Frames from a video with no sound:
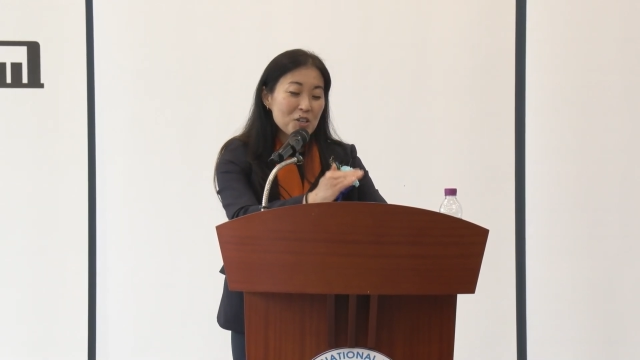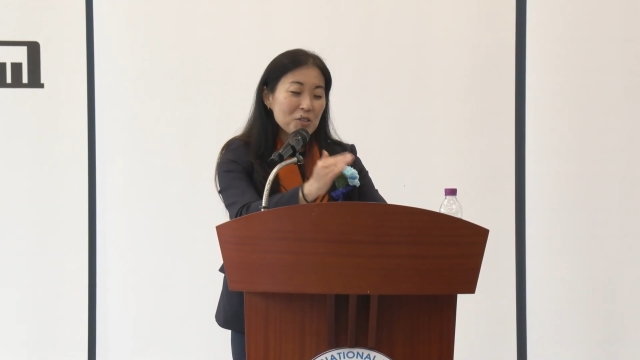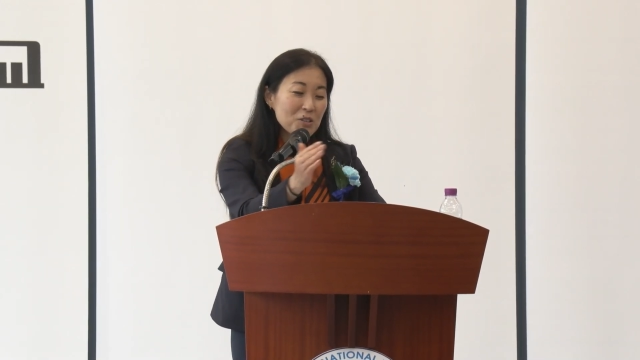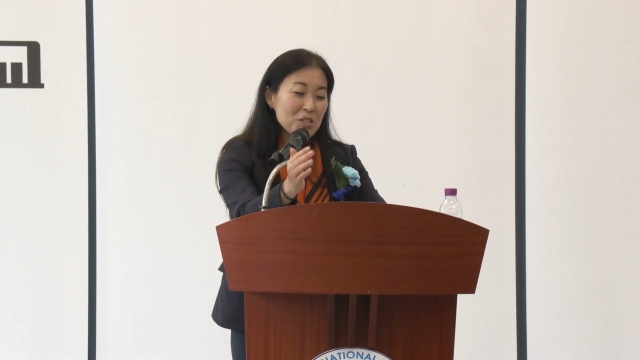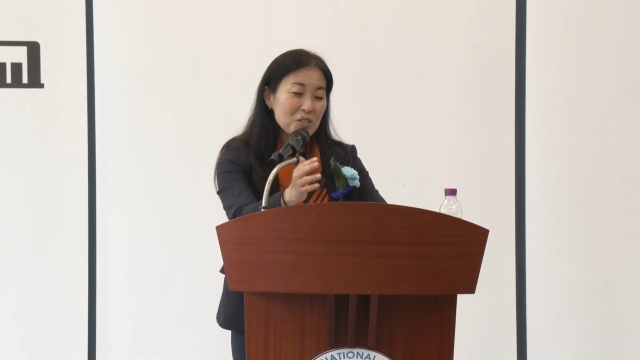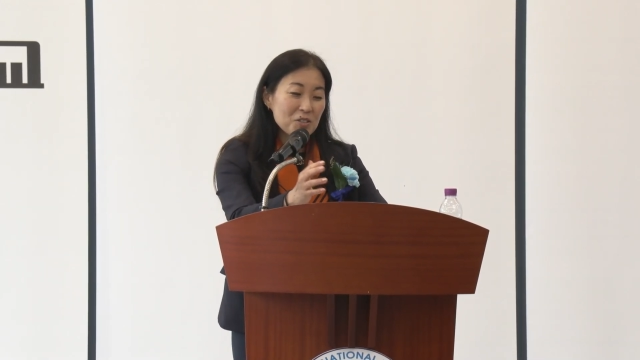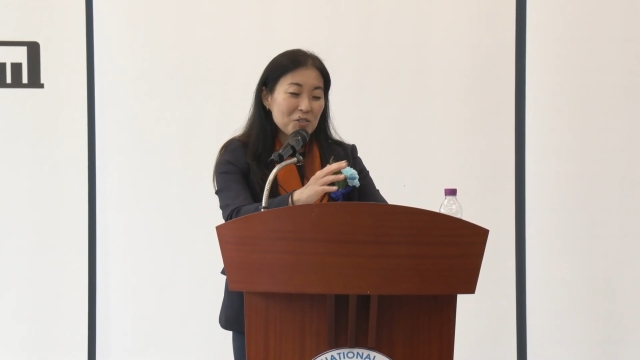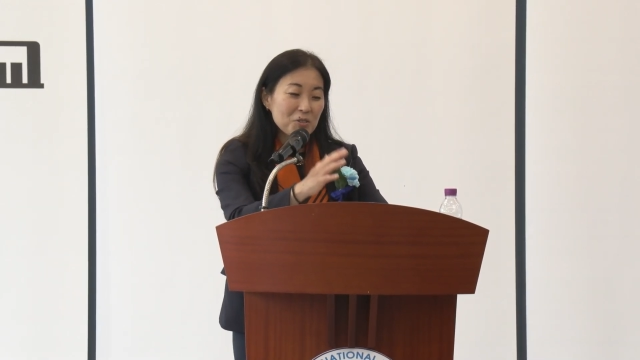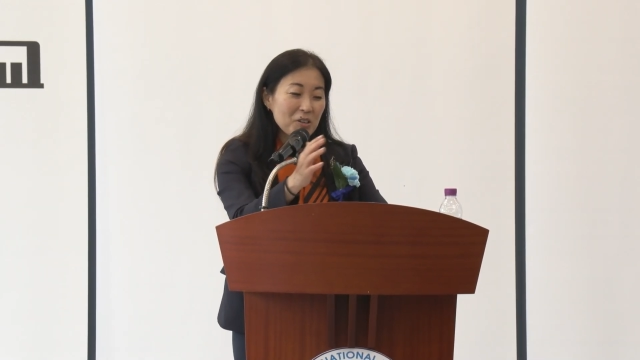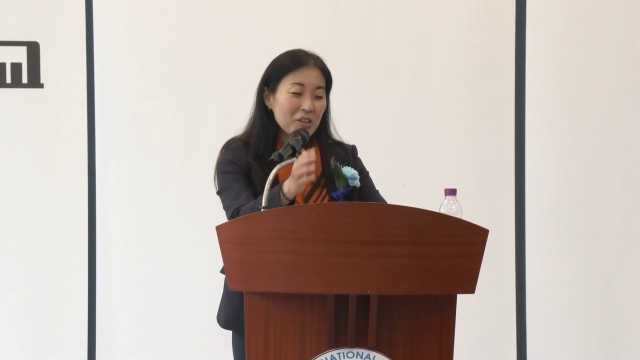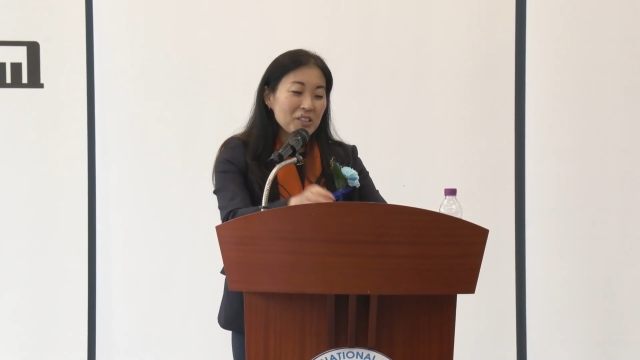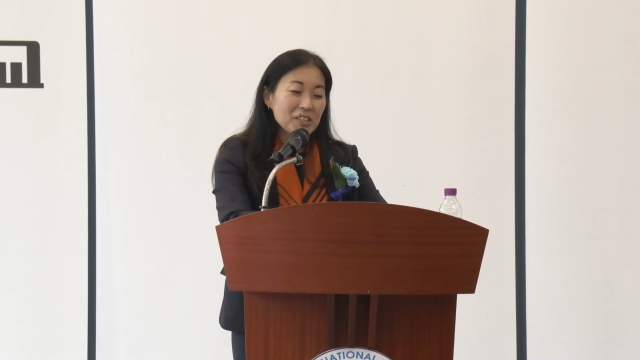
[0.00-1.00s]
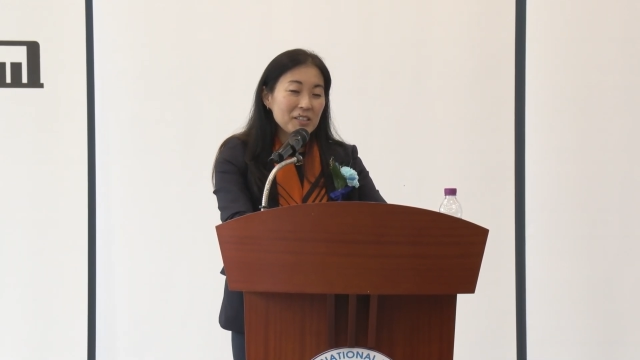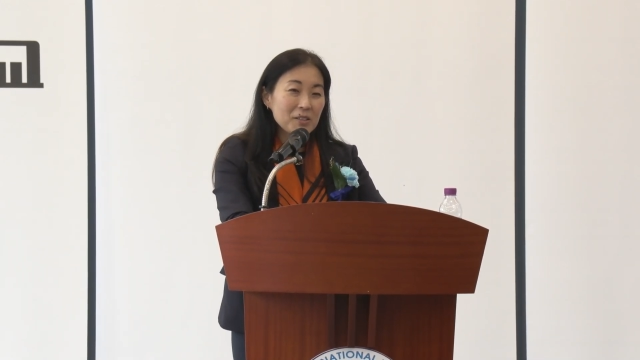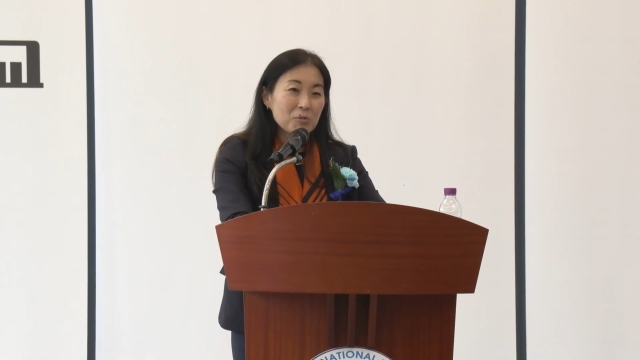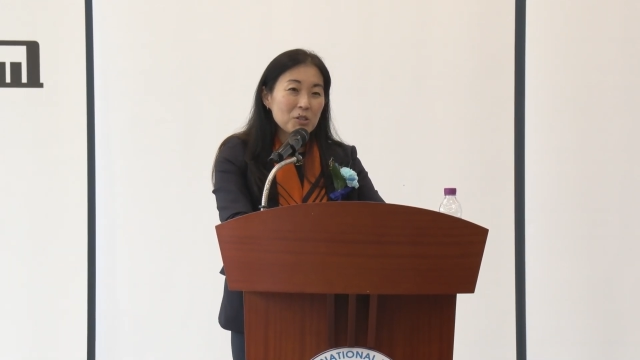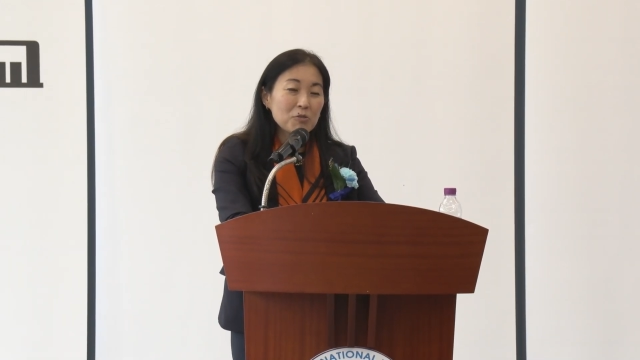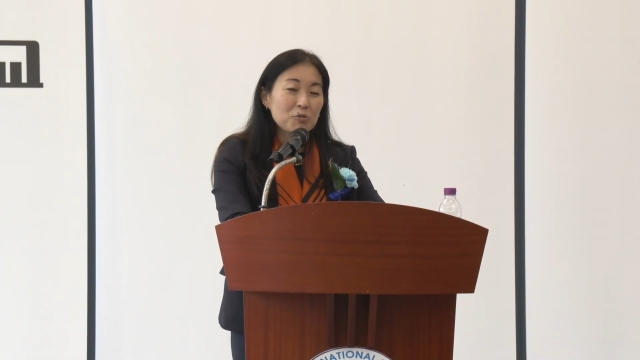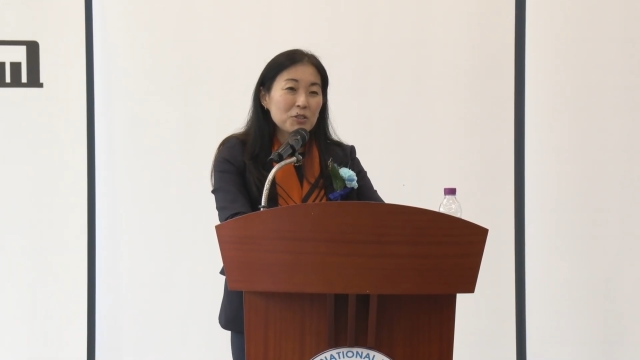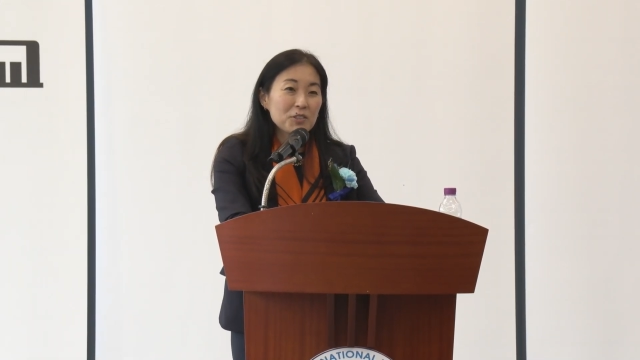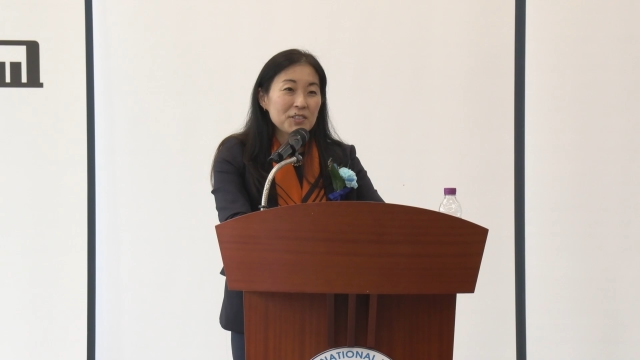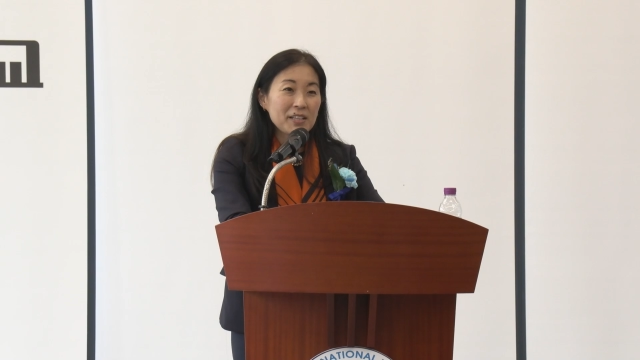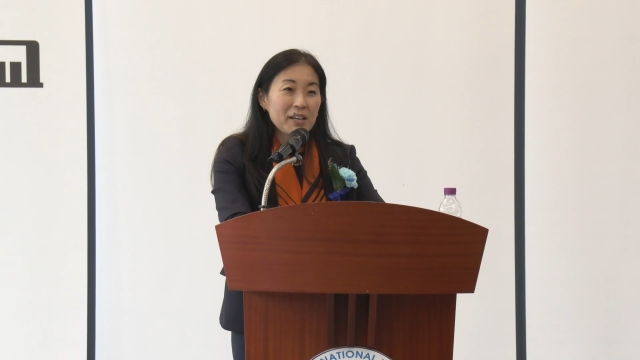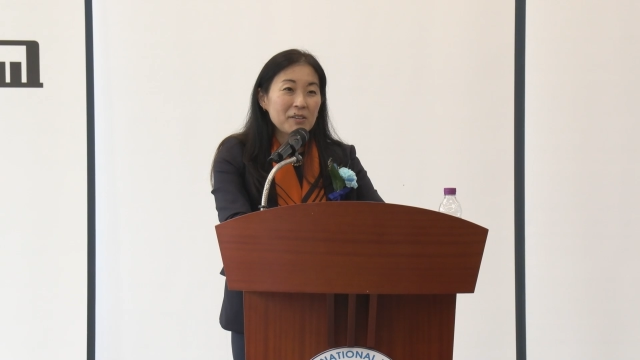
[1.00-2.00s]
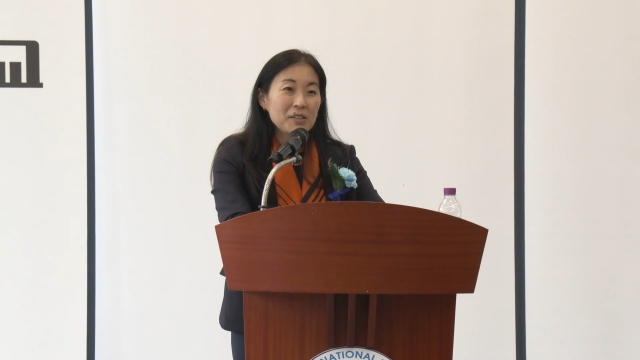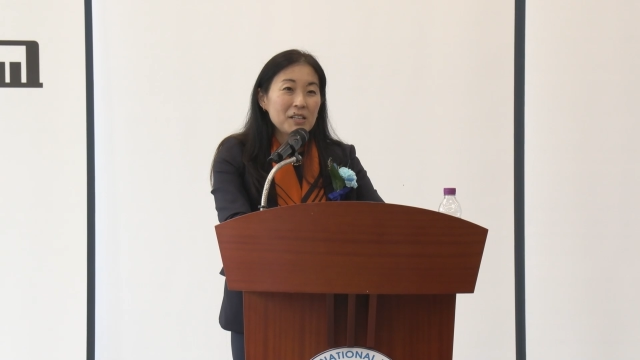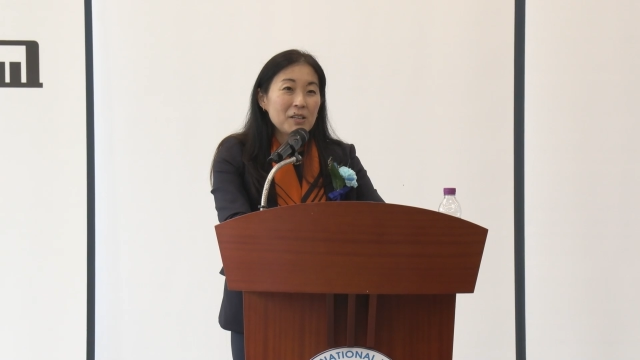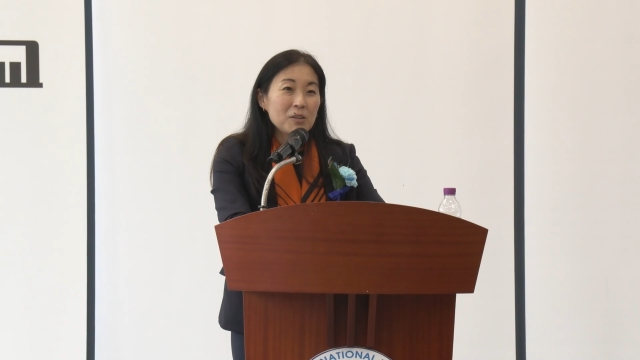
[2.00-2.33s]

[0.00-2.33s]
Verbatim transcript: generations who are already in the workforce now,